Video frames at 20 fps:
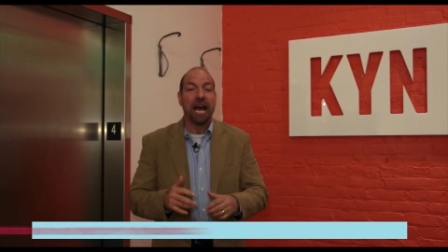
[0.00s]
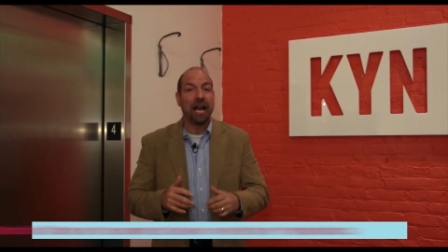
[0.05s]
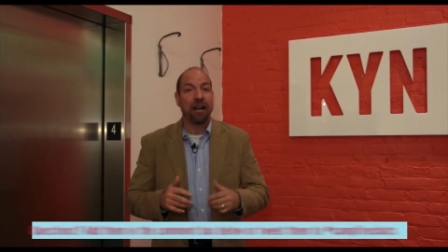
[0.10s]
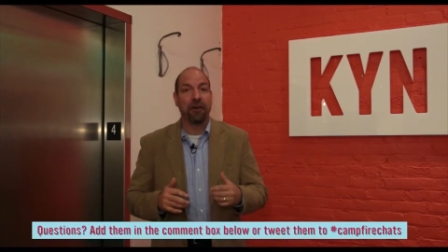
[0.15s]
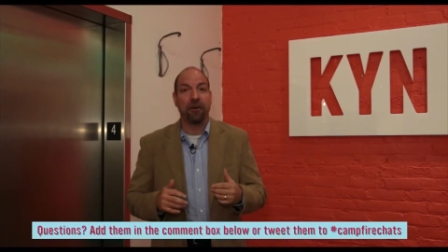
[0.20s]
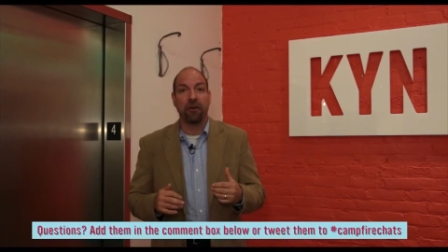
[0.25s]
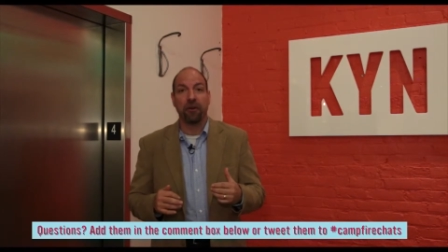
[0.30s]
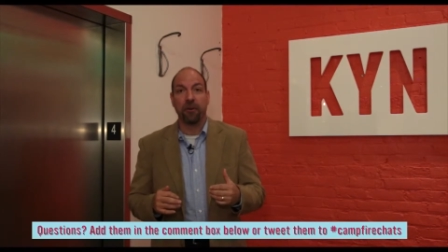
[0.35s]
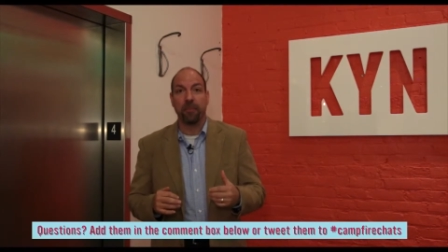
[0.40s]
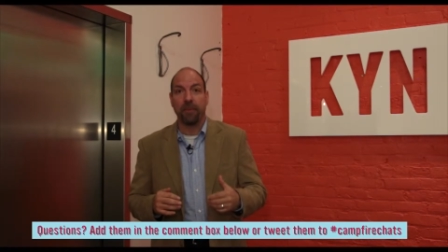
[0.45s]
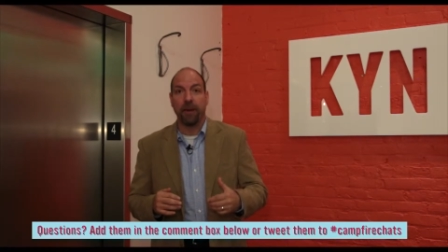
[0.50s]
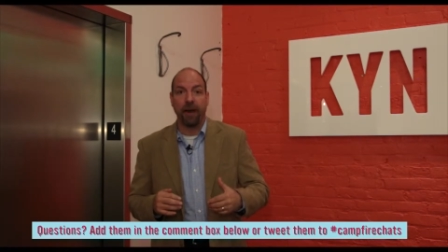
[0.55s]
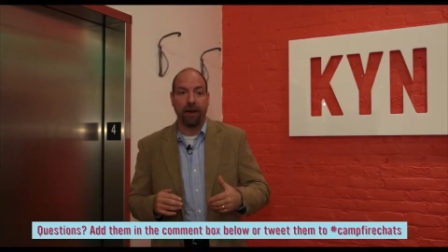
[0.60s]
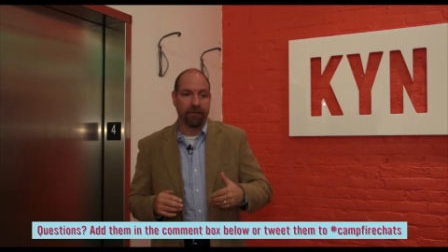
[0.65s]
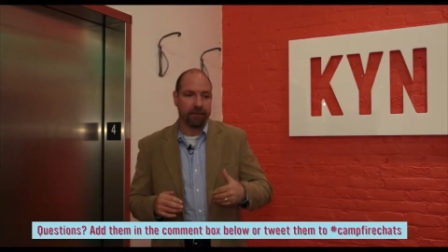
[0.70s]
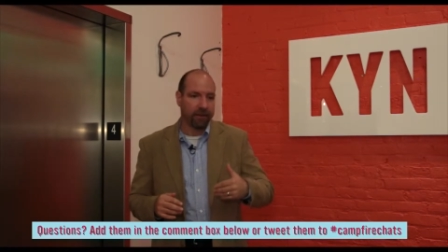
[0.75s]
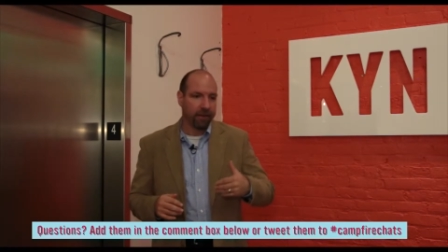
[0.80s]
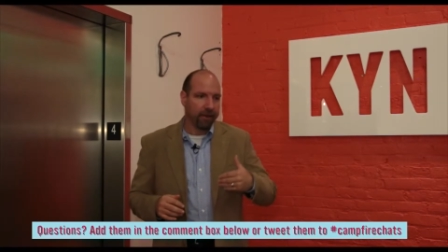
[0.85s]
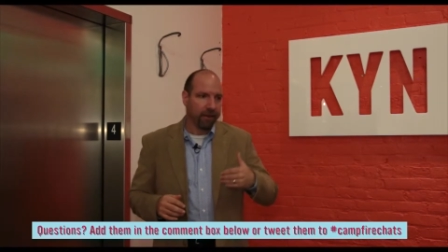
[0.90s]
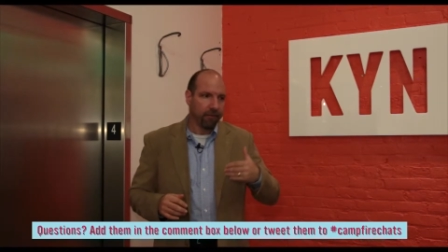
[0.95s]
I heard
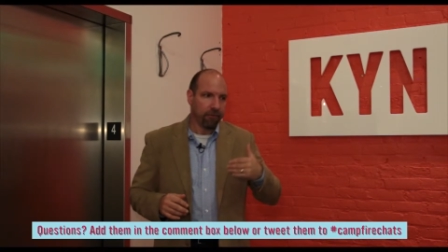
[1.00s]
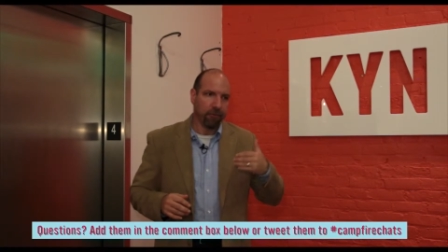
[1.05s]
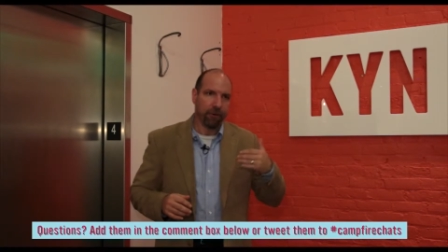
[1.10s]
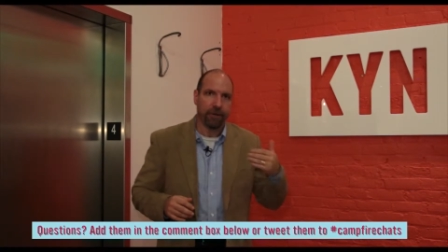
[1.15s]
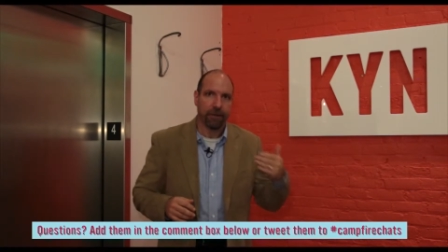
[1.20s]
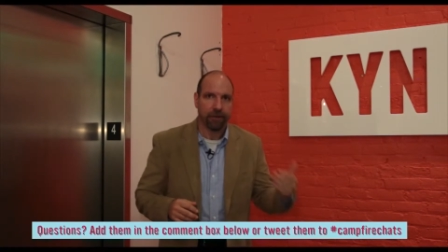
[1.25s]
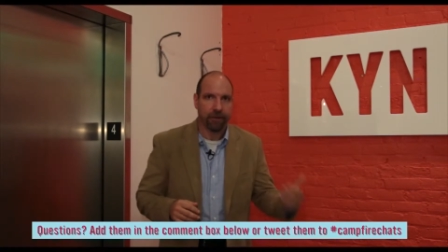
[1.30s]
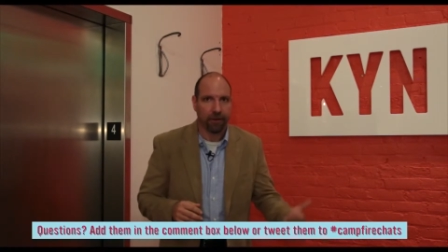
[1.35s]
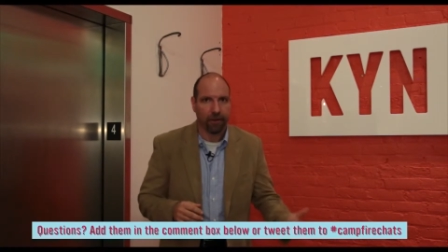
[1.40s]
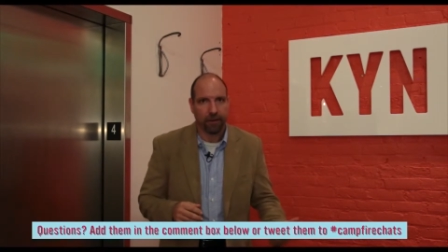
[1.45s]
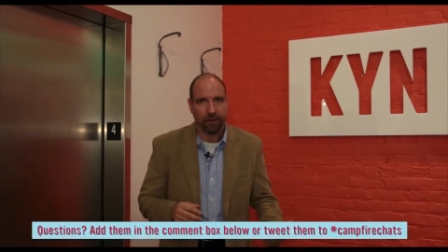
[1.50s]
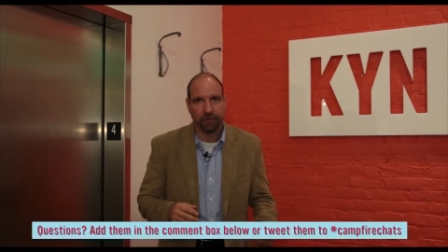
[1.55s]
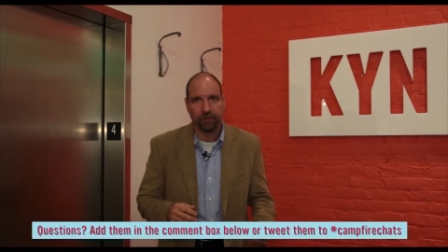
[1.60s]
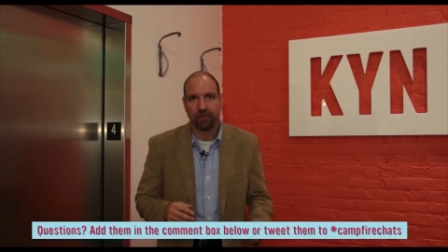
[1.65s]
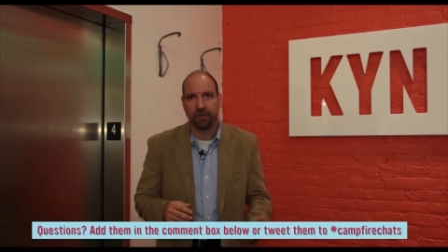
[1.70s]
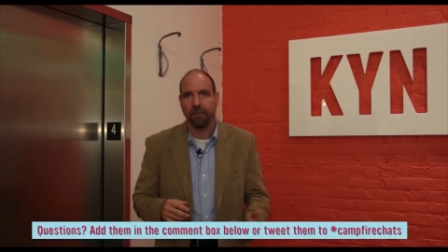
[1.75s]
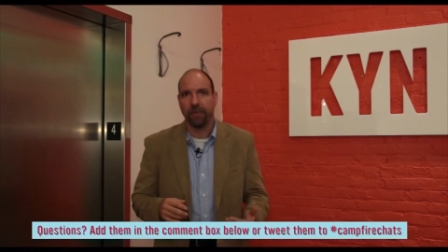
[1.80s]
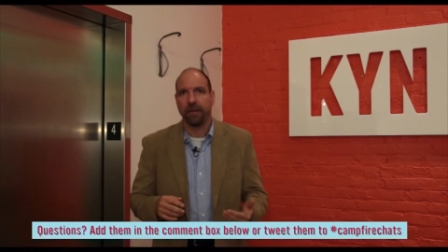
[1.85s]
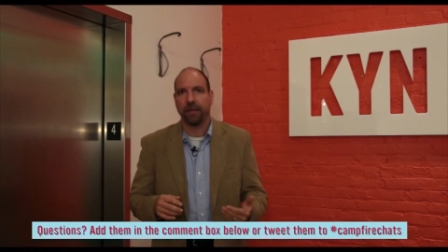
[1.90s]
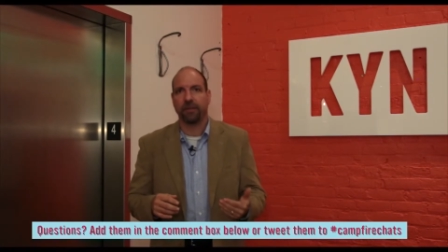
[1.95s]
about what it
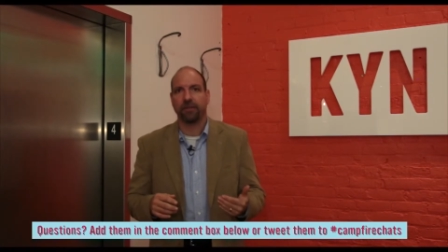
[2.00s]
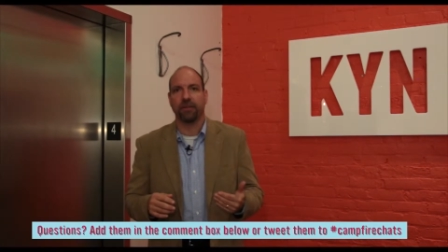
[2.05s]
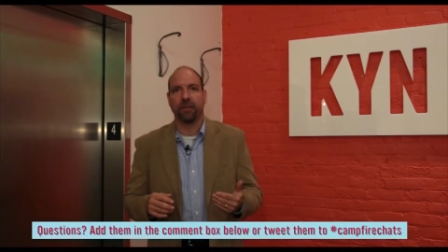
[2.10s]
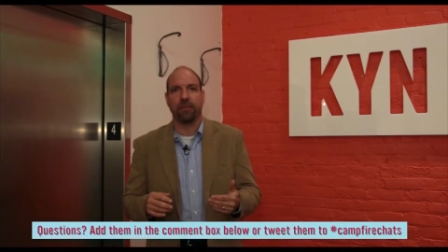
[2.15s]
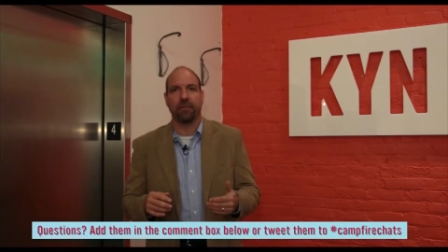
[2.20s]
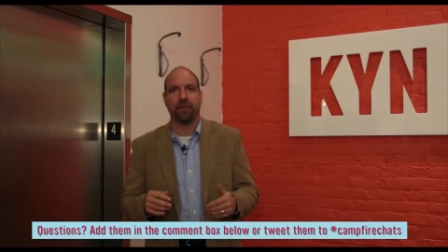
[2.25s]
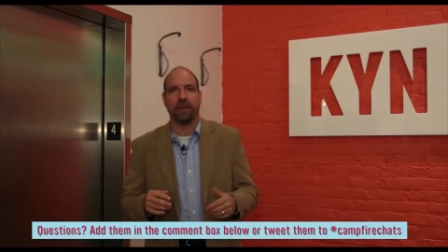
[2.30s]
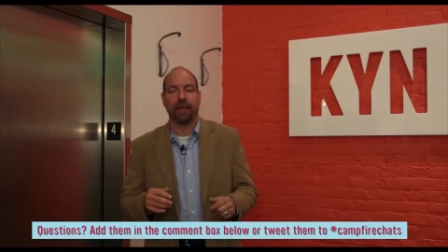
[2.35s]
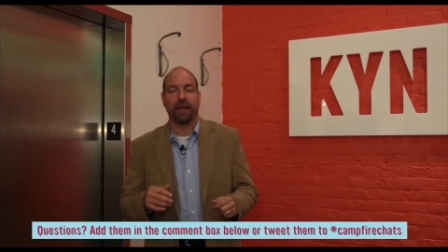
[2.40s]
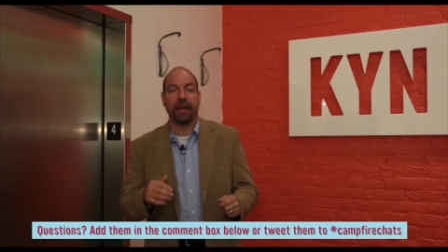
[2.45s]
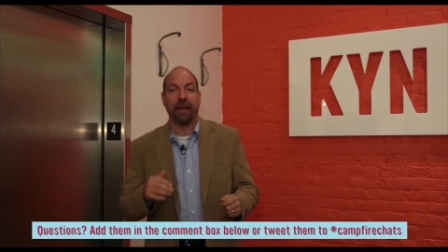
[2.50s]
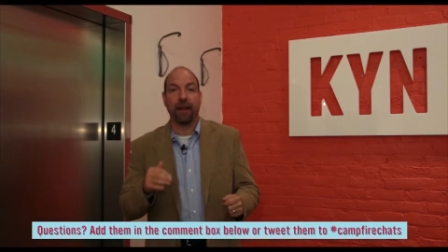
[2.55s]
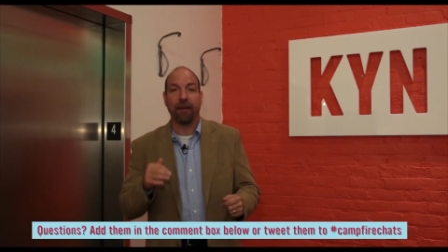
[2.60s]
costs to make something.